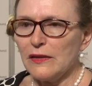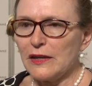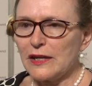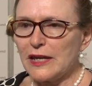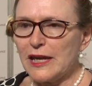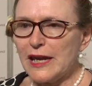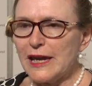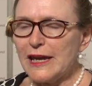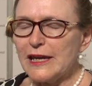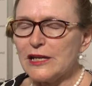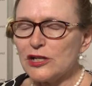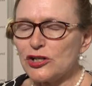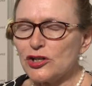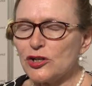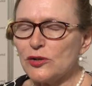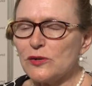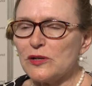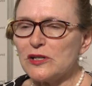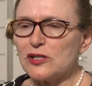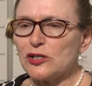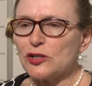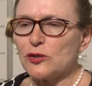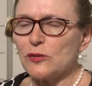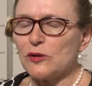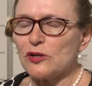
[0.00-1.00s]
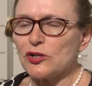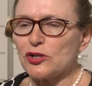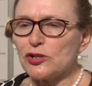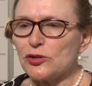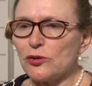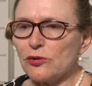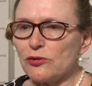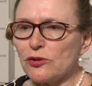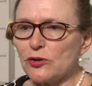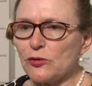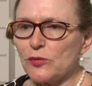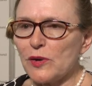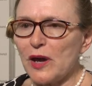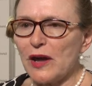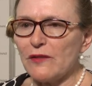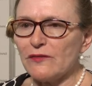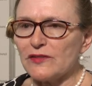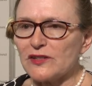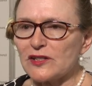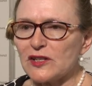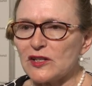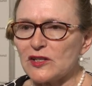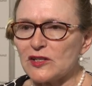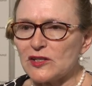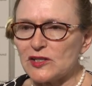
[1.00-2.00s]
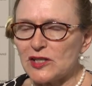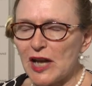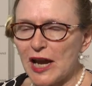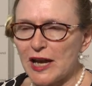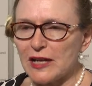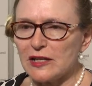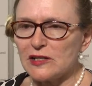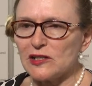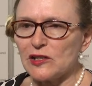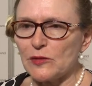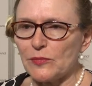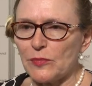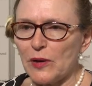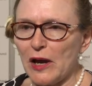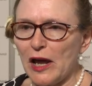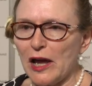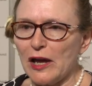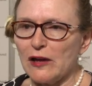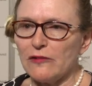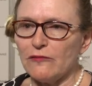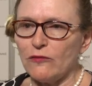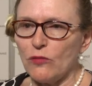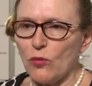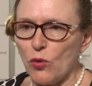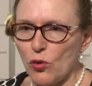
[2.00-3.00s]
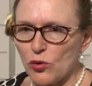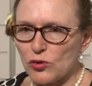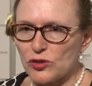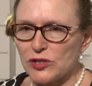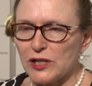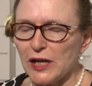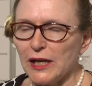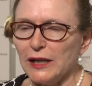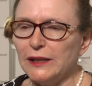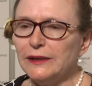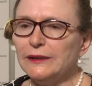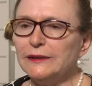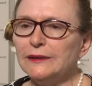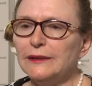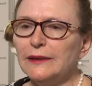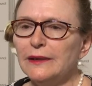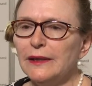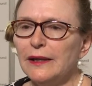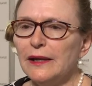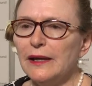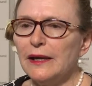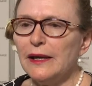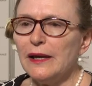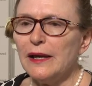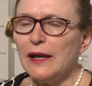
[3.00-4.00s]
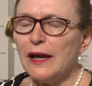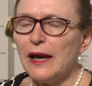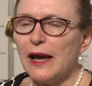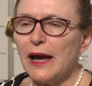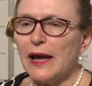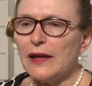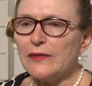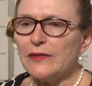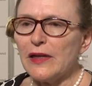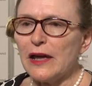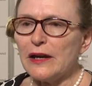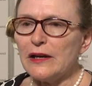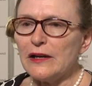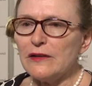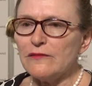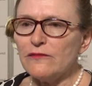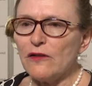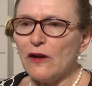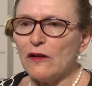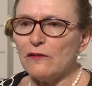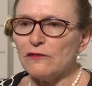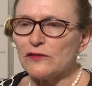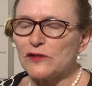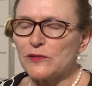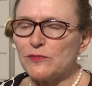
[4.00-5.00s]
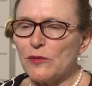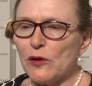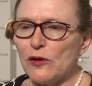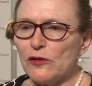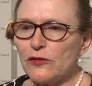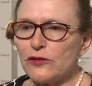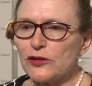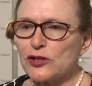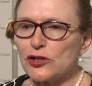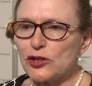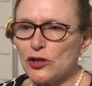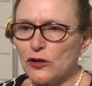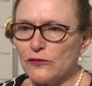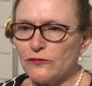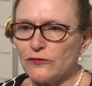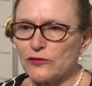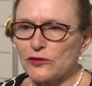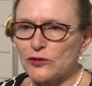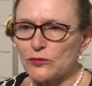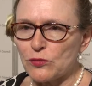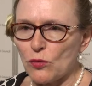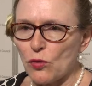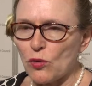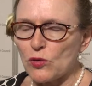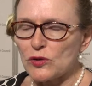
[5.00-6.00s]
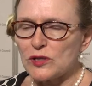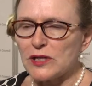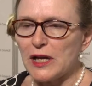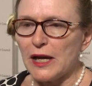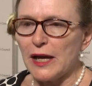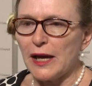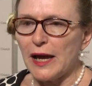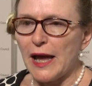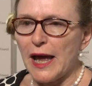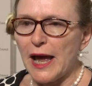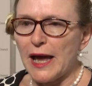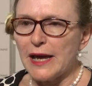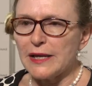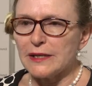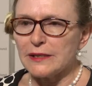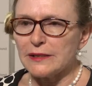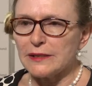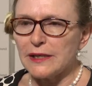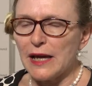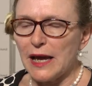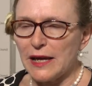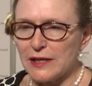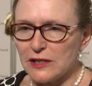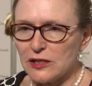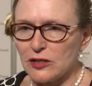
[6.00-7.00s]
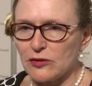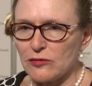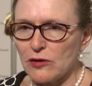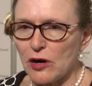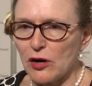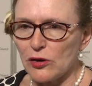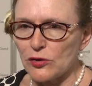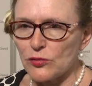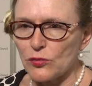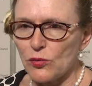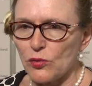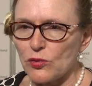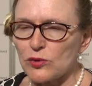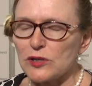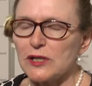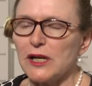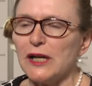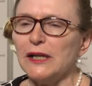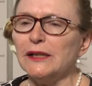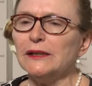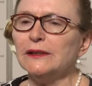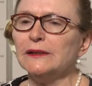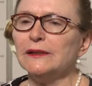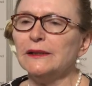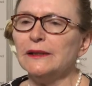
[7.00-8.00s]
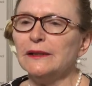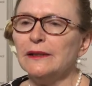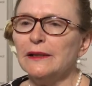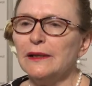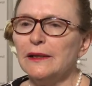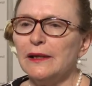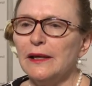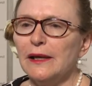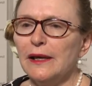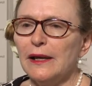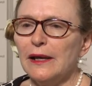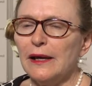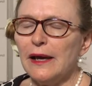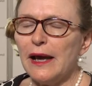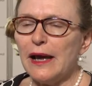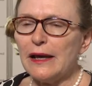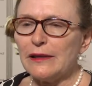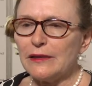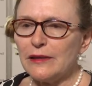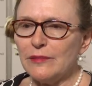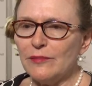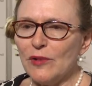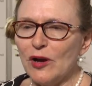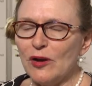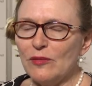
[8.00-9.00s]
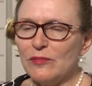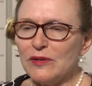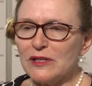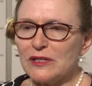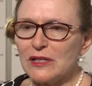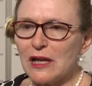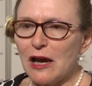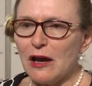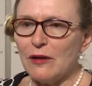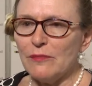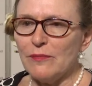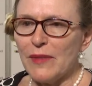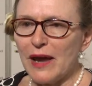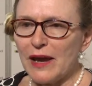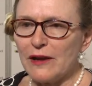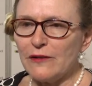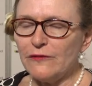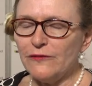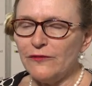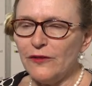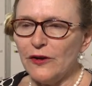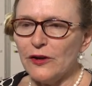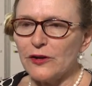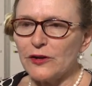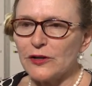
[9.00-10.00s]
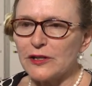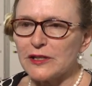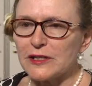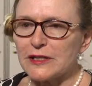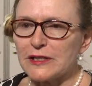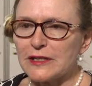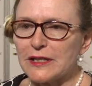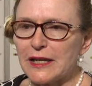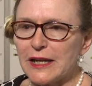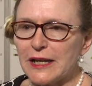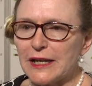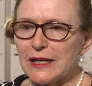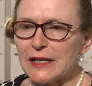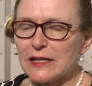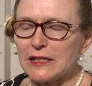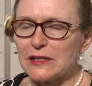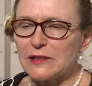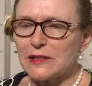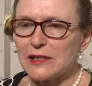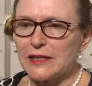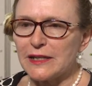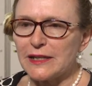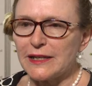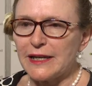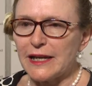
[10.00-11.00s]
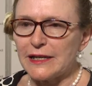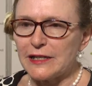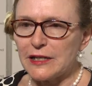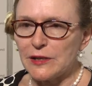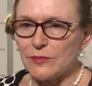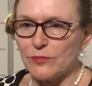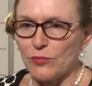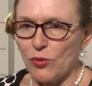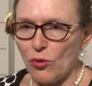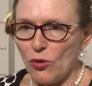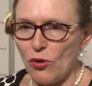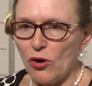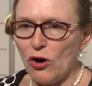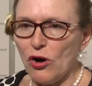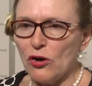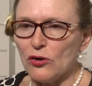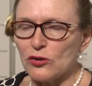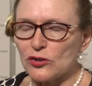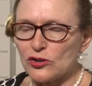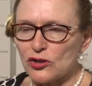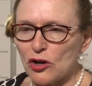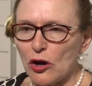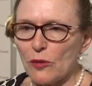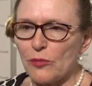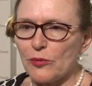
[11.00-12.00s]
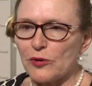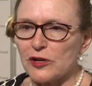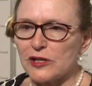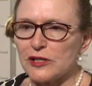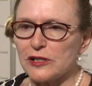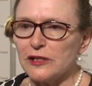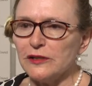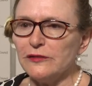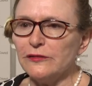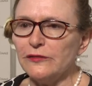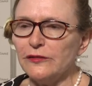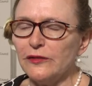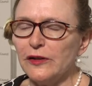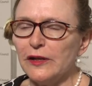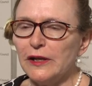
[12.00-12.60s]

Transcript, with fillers: key issue is to ensure that we have a sustained supply of water, and that involves both surface water and underground water. At the moment, our main focus is getting boreholes operative